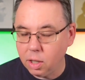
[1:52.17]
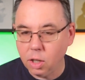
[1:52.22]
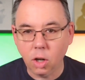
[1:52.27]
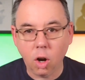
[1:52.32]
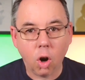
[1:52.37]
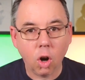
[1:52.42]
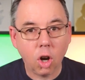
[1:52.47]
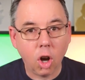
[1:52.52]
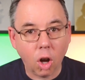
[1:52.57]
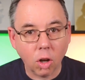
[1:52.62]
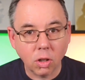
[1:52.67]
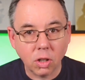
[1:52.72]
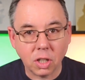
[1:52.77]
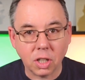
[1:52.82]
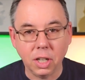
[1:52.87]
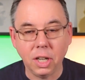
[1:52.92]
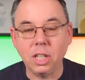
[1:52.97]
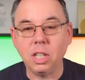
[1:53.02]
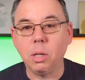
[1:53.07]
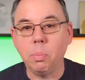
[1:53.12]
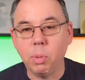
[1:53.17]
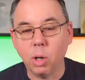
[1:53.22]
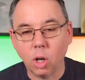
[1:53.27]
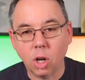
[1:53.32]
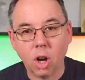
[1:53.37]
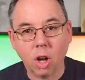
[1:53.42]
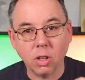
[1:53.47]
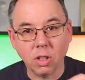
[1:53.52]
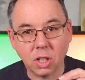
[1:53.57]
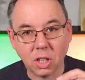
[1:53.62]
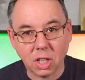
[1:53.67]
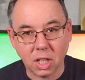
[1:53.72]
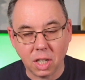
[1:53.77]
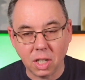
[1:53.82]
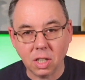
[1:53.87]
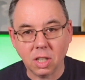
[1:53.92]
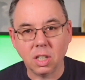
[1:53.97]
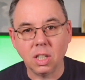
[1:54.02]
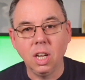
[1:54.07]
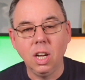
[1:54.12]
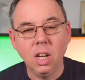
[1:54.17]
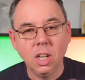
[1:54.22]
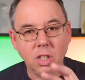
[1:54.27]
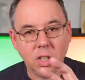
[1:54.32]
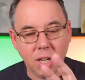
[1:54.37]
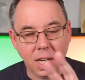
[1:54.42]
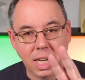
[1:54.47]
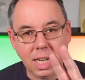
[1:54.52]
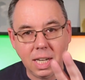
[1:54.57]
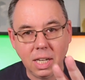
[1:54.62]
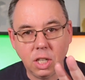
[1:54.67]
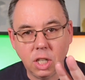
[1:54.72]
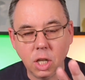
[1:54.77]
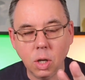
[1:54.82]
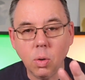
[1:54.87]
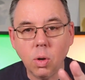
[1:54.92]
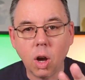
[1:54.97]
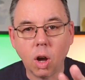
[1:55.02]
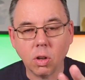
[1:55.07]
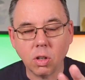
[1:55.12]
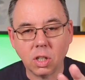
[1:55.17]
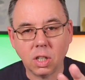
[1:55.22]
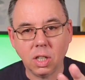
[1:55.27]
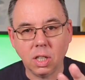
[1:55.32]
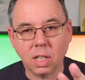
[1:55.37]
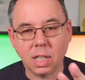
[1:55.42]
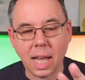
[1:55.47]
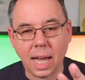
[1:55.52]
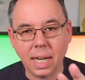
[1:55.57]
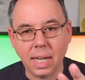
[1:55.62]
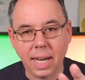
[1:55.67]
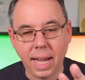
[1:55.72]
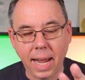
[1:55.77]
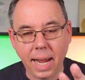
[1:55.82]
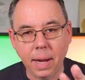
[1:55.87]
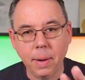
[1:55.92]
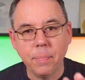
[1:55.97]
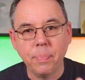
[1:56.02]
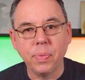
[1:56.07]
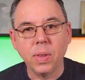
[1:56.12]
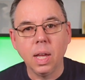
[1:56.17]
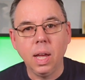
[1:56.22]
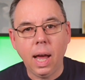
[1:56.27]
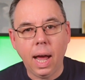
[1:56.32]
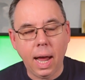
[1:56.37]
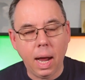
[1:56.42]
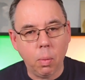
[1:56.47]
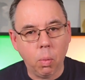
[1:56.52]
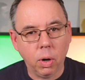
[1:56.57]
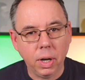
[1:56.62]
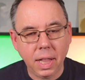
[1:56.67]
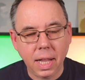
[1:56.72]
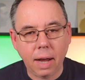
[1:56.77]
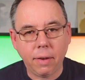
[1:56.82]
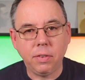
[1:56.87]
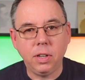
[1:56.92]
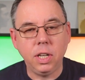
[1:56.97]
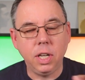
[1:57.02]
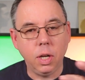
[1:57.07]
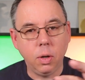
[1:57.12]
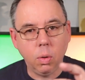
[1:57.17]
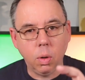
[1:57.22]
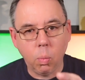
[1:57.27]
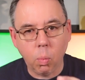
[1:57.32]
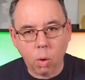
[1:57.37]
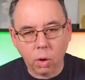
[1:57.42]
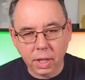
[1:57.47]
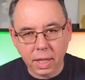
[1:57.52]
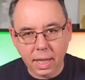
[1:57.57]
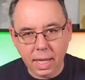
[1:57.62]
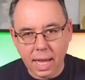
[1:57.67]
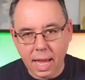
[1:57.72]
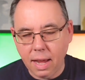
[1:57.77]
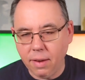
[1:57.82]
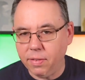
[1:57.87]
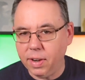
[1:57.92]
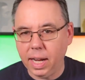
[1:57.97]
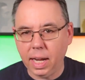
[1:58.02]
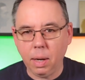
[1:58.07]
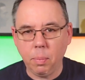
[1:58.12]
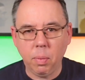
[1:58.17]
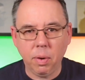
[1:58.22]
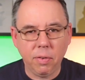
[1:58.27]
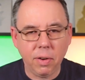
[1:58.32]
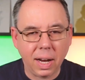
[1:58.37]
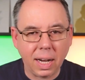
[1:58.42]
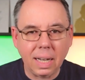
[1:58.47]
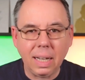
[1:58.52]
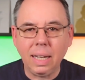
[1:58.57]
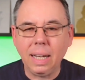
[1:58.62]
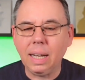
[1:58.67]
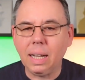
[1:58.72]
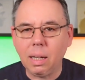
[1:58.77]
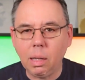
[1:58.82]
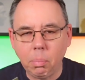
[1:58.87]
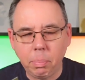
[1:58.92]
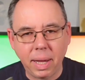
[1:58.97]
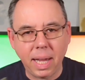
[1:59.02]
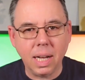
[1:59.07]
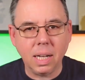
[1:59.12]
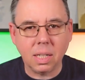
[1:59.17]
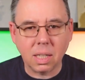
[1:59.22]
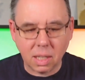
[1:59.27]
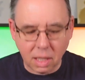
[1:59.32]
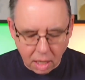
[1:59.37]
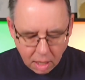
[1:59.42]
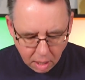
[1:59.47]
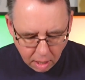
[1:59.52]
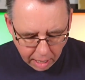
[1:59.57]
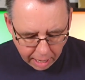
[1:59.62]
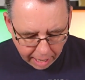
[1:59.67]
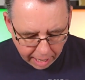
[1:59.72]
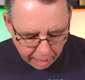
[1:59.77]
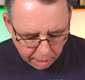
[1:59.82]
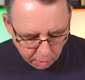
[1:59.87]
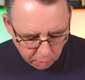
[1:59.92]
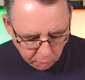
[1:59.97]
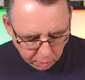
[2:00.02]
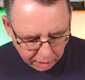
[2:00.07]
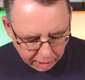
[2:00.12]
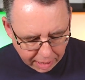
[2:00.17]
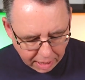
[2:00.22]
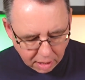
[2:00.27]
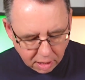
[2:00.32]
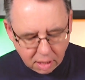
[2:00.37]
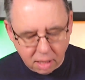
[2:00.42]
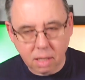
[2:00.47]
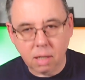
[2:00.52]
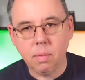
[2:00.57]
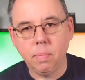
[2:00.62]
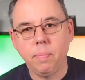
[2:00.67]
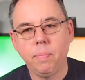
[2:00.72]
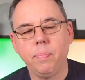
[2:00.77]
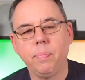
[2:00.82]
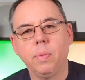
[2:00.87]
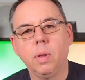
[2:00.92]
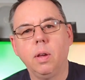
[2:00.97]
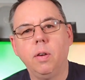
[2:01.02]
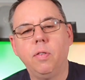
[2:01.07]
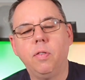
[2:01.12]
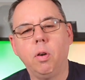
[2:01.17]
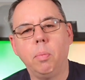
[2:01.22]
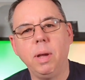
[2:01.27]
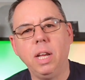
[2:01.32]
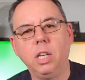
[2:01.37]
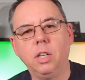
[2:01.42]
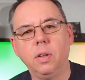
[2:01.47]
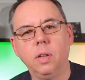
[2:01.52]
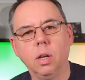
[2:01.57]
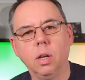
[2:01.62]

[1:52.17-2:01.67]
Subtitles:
Not concert, but concerts. So he did 2 concerts that day, one in the afternoon and one in the evening. And we've had little bits released from each of